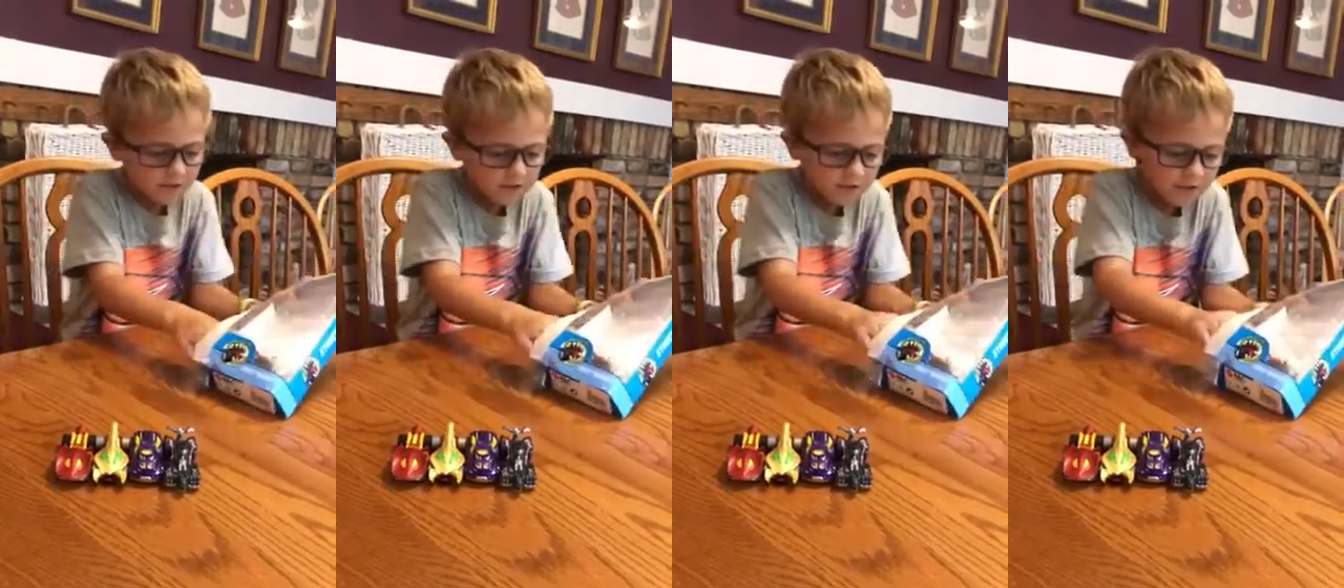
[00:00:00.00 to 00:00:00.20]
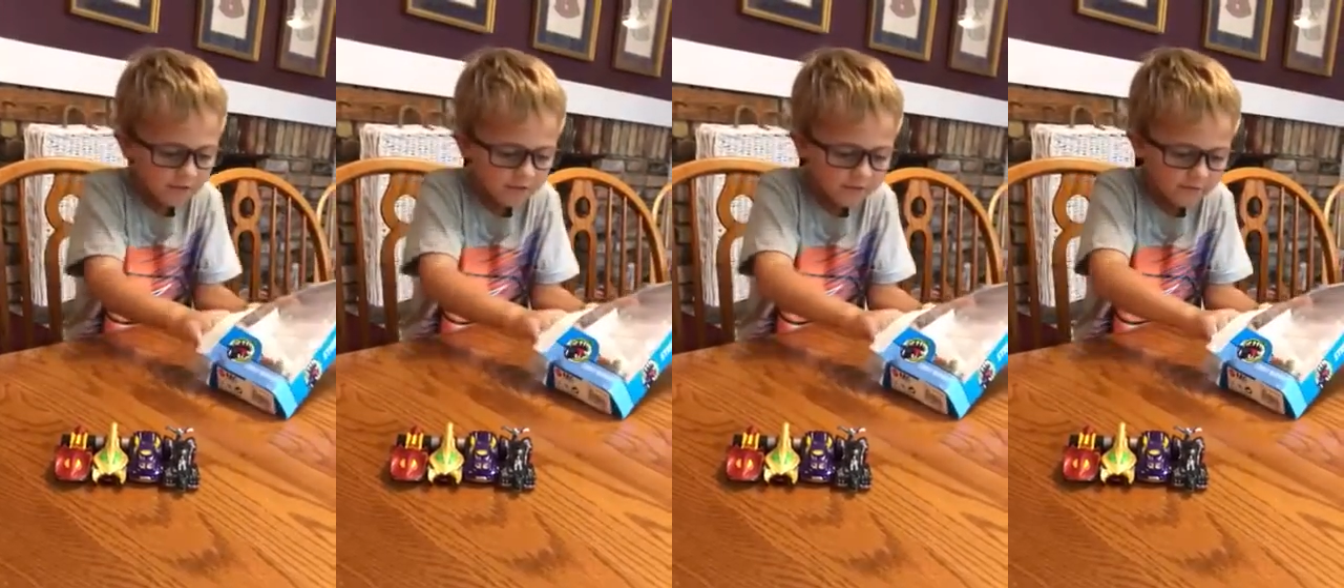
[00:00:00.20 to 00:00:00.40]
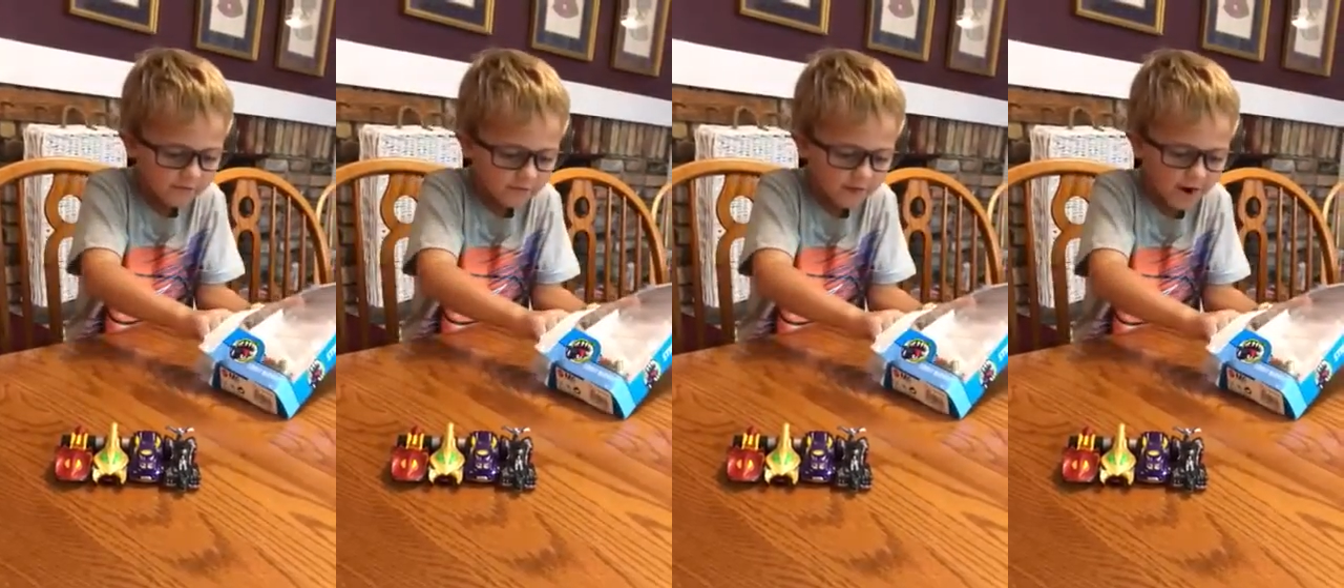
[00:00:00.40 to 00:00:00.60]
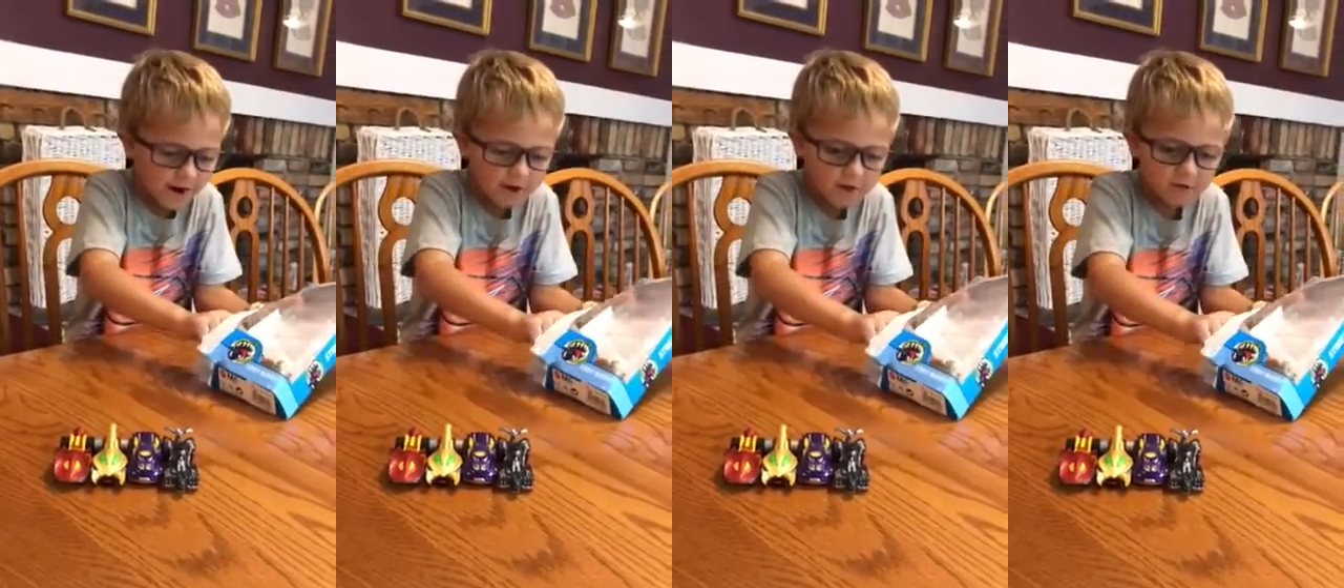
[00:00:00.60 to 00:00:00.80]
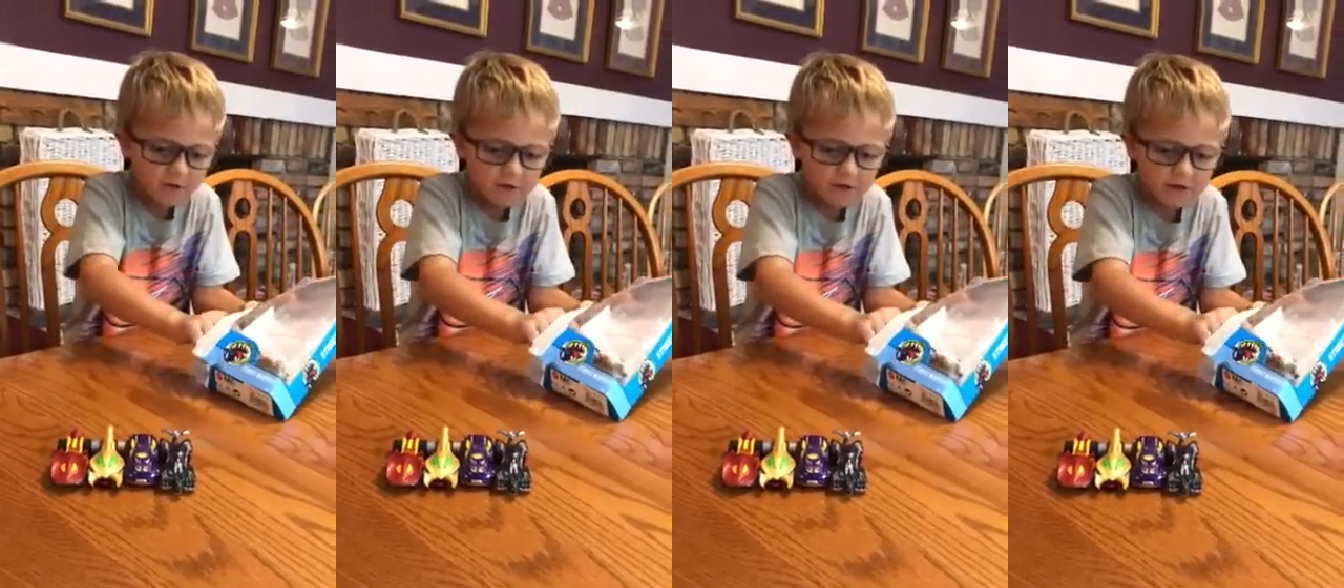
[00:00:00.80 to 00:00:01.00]
Then
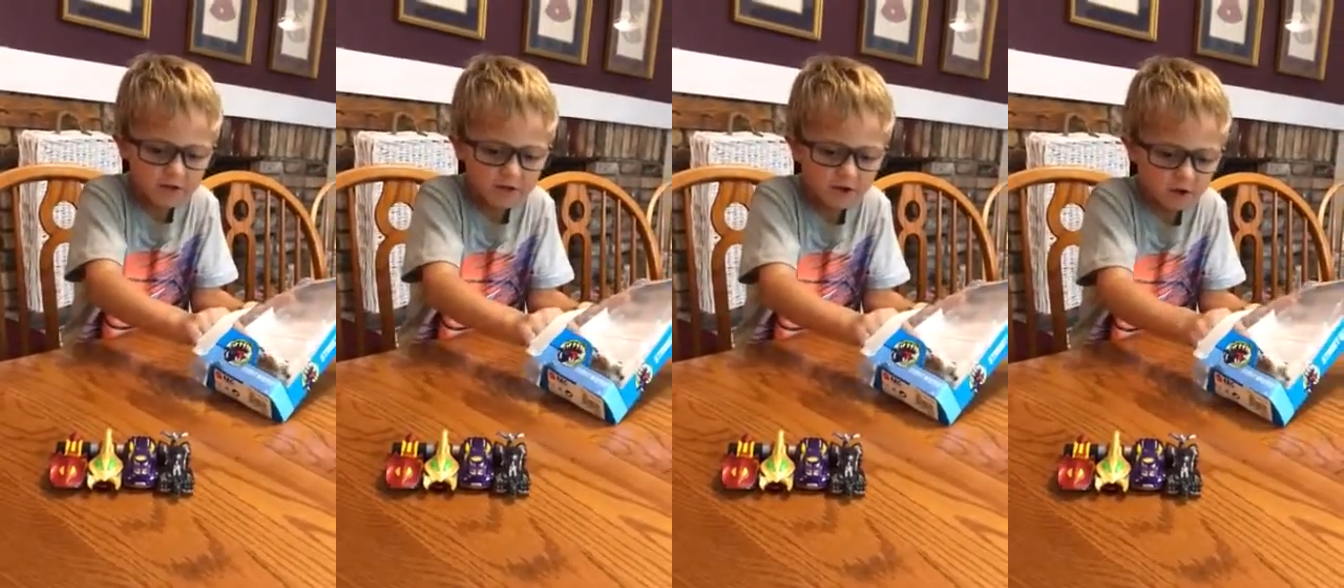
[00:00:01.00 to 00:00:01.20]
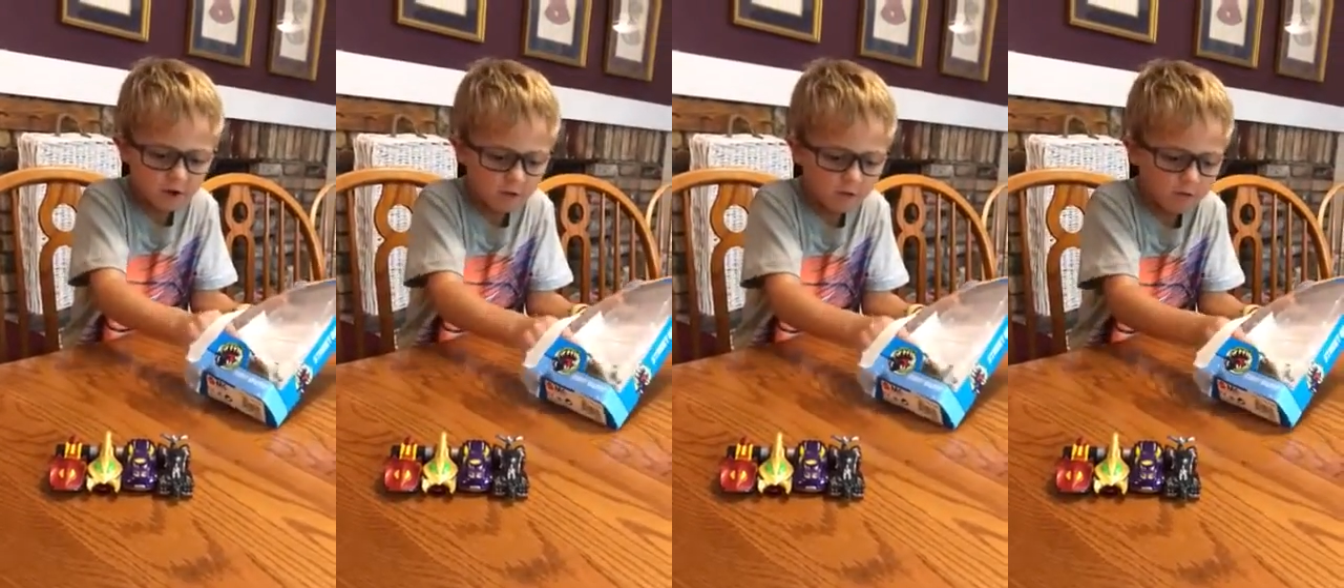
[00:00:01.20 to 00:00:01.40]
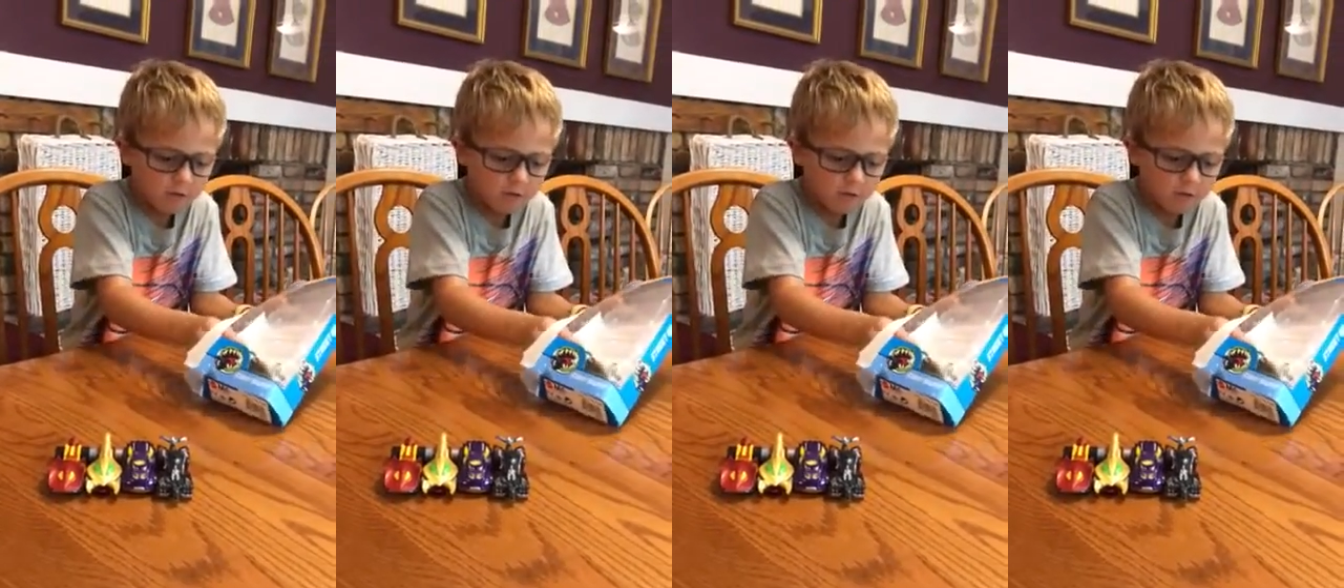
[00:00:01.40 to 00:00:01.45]
finally our